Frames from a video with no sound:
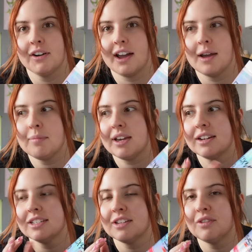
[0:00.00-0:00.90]
Okay,
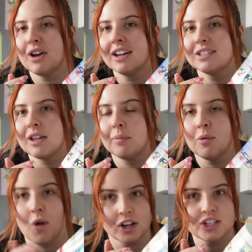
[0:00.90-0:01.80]
because if you guys have
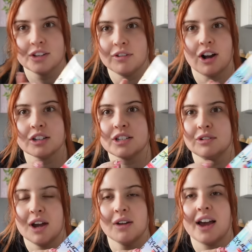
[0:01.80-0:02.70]
been watching the vlogs, you
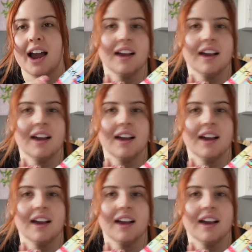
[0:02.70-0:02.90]
know that I